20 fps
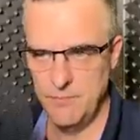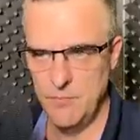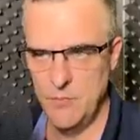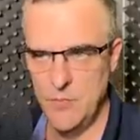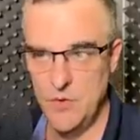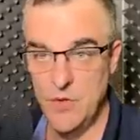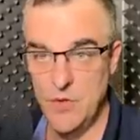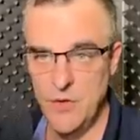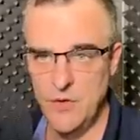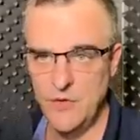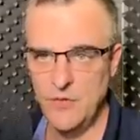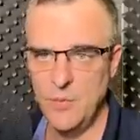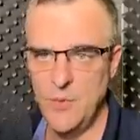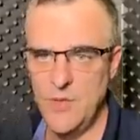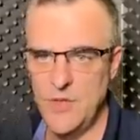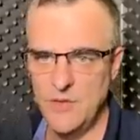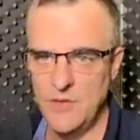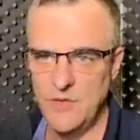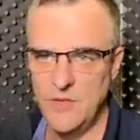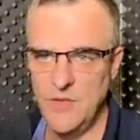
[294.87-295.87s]
Notice we
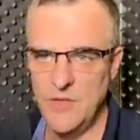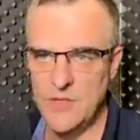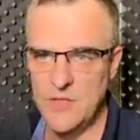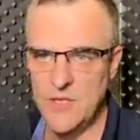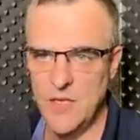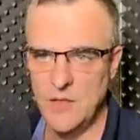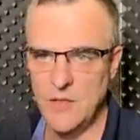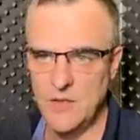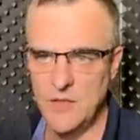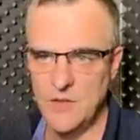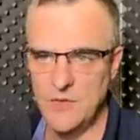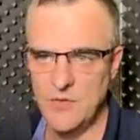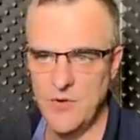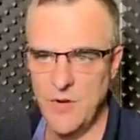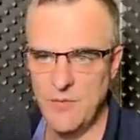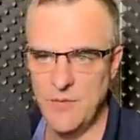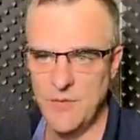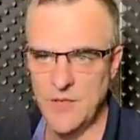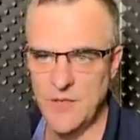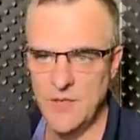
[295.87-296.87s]
can see telnet
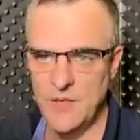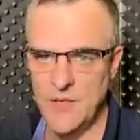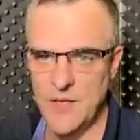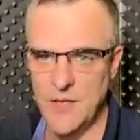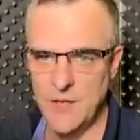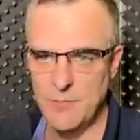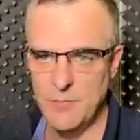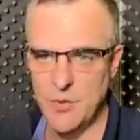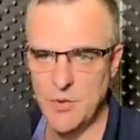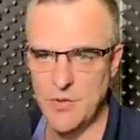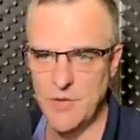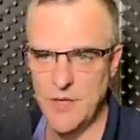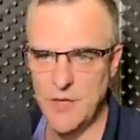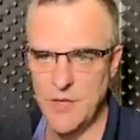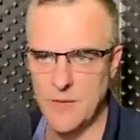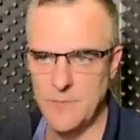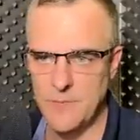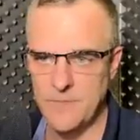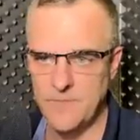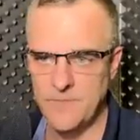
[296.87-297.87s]
traffic in the output
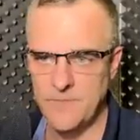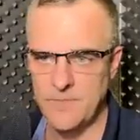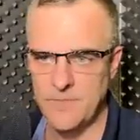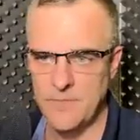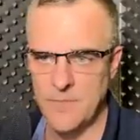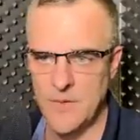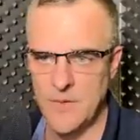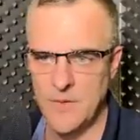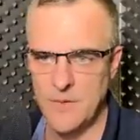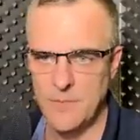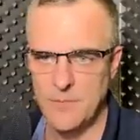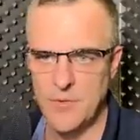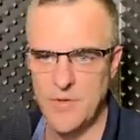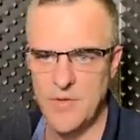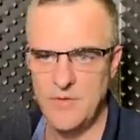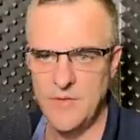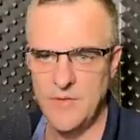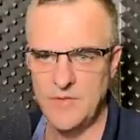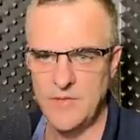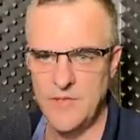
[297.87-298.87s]
now.
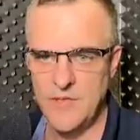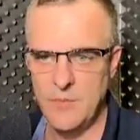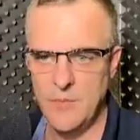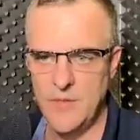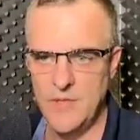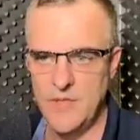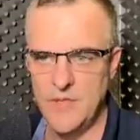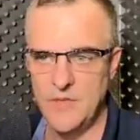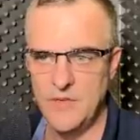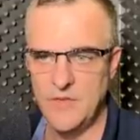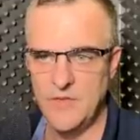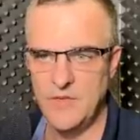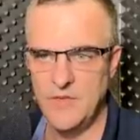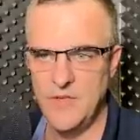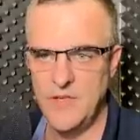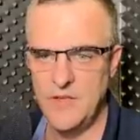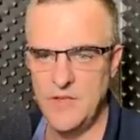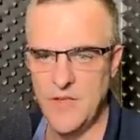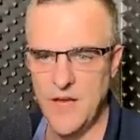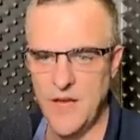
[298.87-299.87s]
previously we didn't
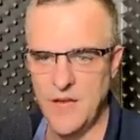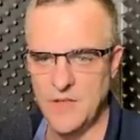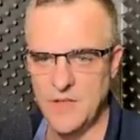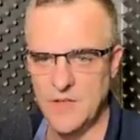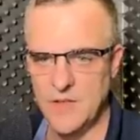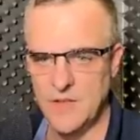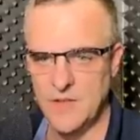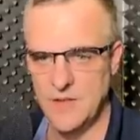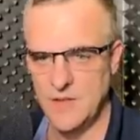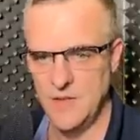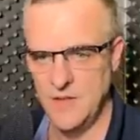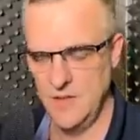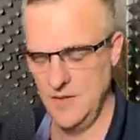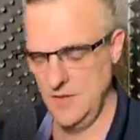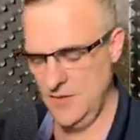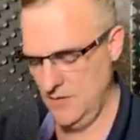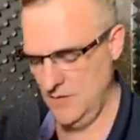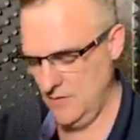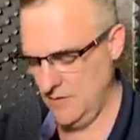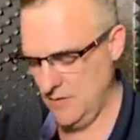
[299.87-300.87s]
see that.
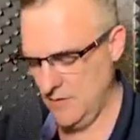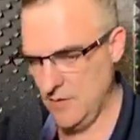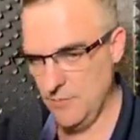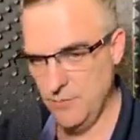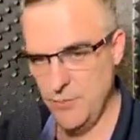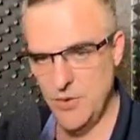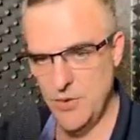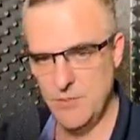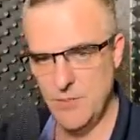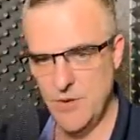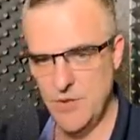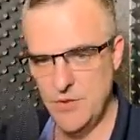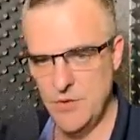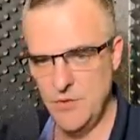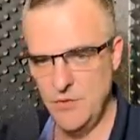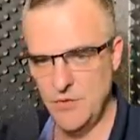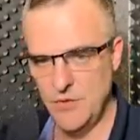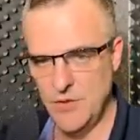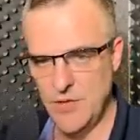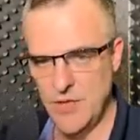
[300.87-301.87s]
I'll put in my
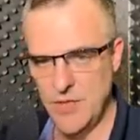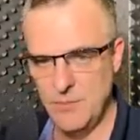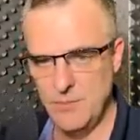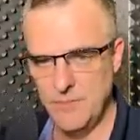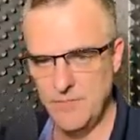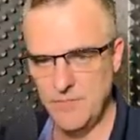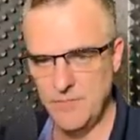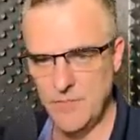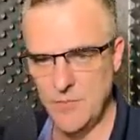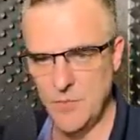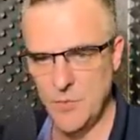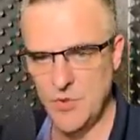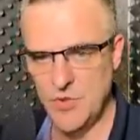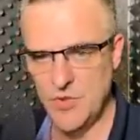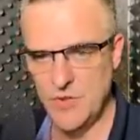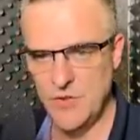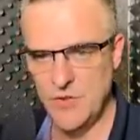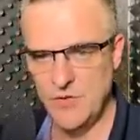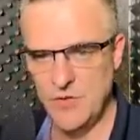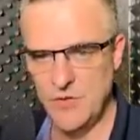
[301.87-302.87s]
username, which
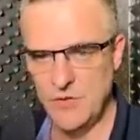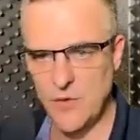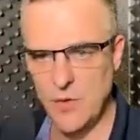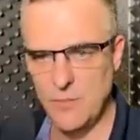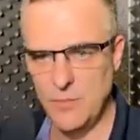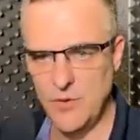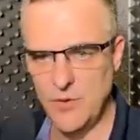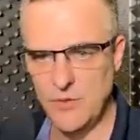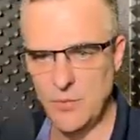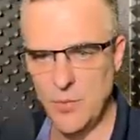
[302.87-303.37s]
in this example is